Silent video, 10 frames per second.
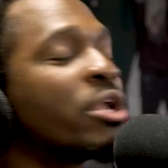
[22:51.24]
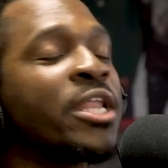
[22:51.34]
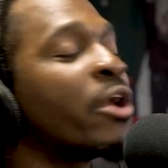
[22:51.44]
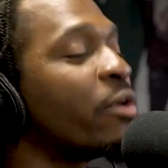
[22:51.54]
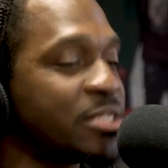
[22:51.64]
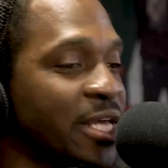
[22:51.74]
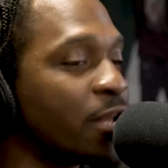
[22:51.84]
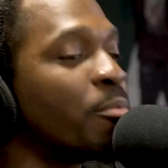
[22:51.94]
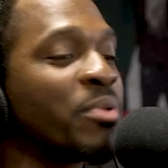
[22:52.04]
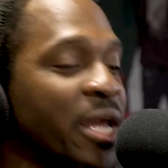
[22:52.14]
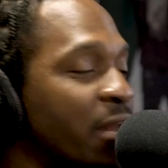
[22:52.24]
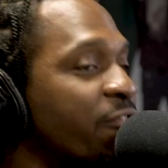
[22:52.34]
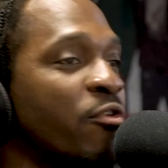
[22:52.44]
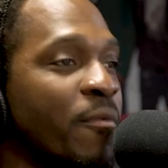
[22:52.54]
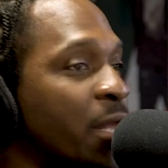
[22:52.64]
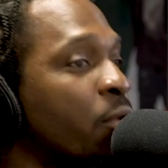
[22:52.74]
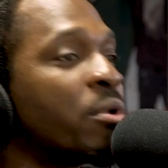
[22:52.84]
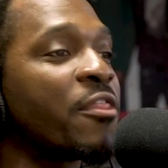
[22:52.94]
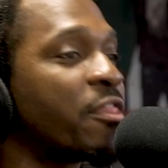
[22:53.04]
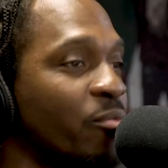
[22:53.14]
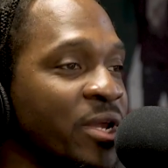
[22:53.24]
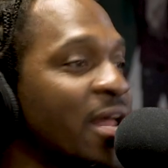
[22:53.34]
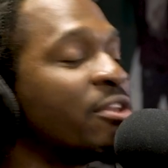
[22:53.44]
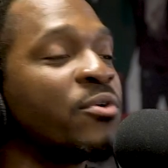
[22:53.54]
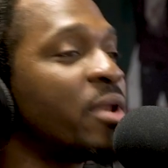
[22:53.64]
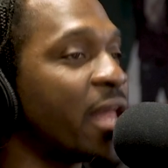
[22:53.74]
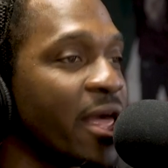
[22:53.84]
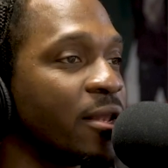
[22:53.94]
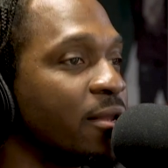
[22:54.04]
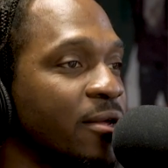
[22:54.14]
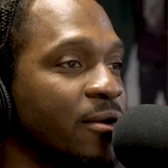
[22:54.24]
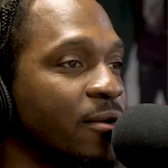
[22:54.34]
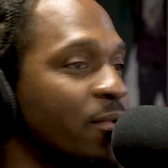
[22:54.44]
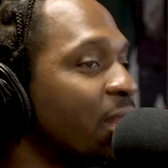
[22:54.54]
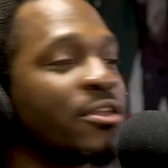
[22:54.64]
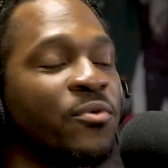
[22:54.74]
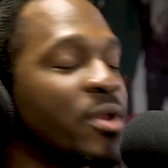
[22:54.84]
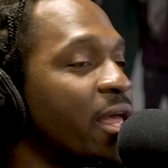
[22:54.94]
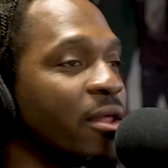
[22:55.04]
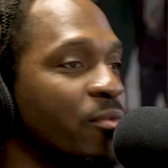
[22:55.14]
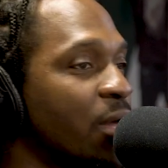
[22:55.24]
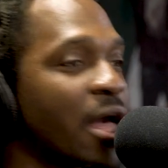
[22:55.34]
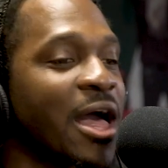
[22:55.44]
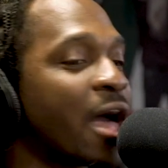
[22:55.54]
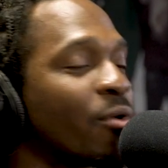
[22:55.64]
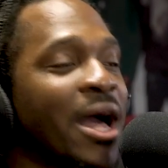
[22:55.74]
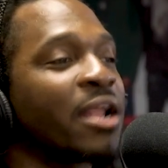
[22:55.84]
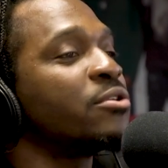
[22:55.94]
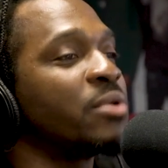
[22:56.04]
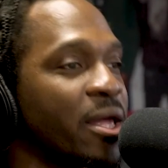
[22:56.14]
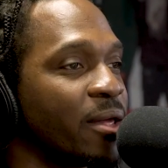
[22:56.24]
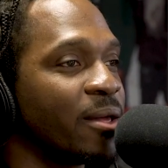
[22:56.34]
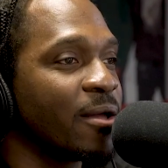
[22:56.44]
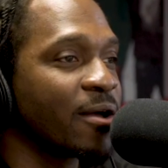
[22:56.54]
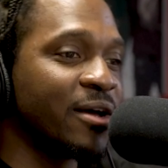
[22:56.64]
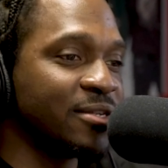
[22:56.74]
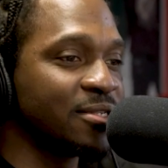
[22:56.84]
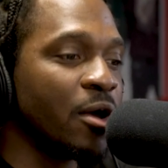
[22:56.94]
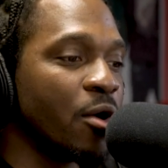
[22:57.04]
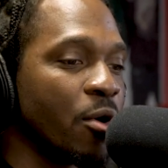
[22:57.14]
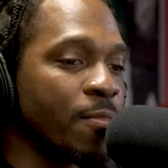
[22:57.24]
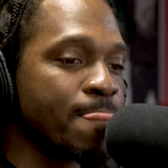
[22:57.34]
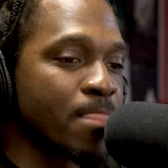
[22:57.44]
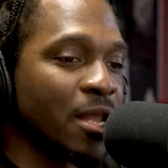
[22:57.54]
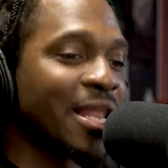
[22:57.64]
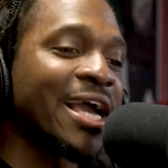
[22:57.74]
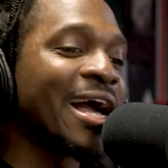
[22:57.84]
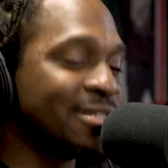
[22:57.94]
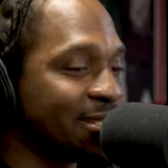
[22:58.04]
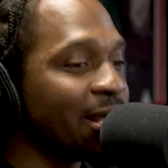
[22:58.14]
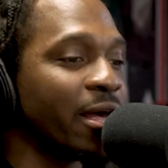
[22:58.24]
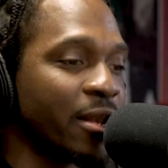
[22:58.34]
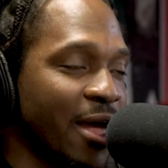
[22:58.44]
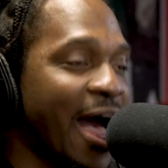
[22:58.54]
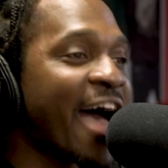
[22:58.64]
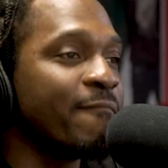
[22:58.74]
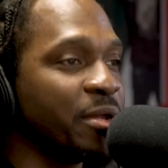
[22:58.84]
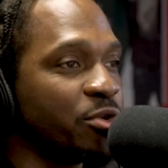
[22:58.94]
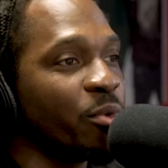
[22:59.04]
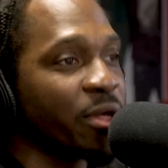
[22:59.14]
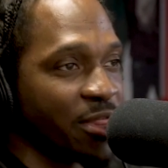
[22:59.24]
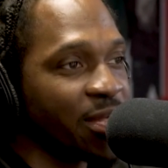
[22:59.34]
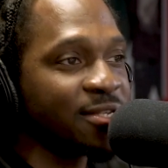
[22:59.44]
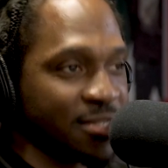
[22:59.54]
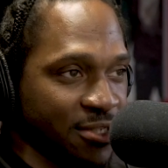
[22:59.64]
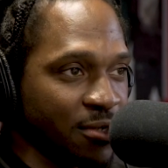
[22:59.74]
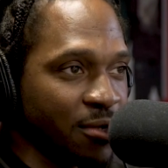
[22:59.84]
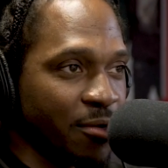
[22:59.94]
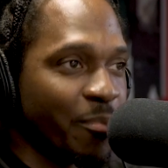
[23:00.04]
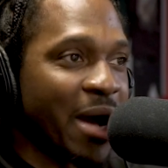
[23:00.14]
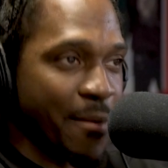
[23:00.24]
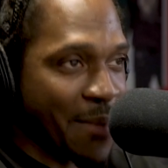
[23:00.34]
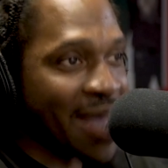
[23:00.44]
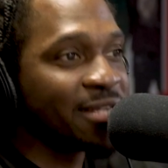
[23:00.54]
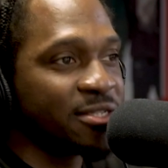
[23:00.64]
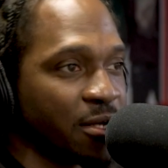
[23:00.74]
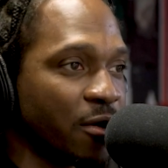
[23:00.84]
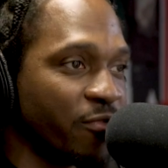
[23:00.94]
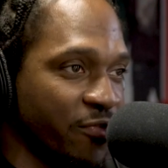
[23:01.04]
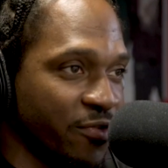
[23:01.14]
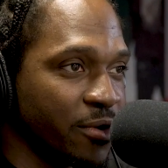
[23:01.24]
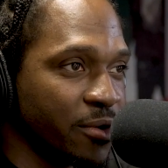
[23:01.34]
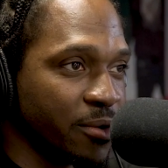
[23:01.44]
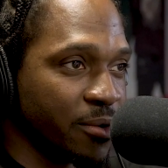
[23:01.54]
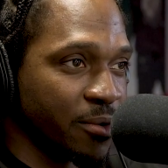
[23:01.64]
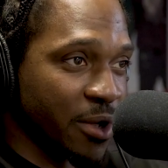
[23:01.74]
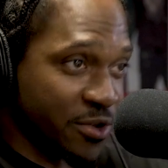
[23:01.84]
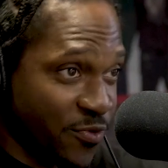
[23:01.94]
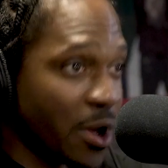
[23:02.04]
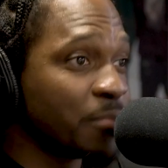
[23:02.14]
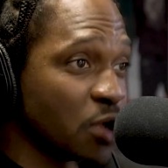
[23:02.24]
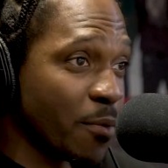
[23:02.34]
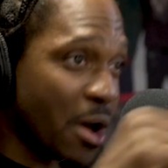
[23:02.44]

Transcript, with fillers: clearance. Ain't no planning for him. Ain't no nothing. We not doing that. Right. We not doing that. I don't got to do that. Because, like I said, I've been doing this by myself. I'm talking